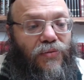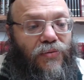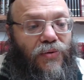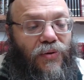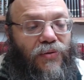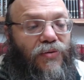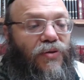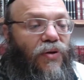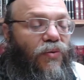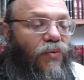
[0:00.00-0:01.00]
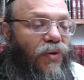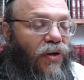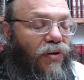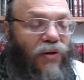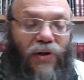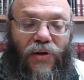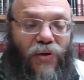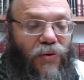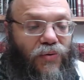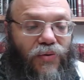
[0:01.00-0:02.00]
Good. So we're not going to
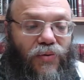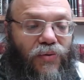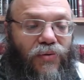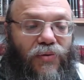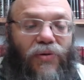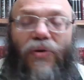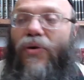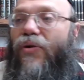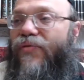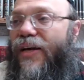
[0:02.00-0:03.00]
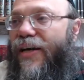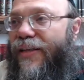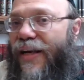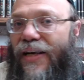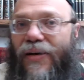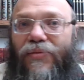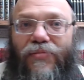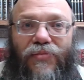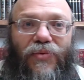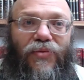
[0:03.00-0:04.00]
go through all of the Agadah now.
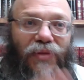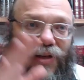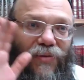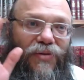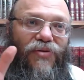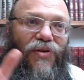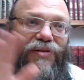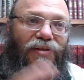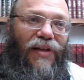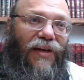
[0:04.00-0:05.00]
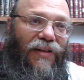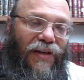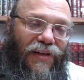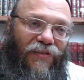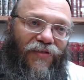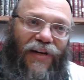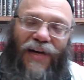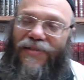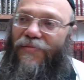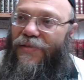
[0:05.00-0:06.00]
Today it's just like the different
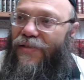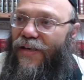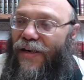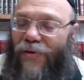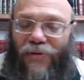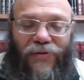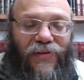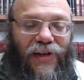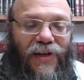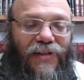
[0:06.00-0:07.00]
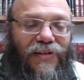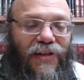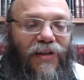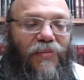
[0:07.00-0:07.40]
customs and halachot of the Leil Seder.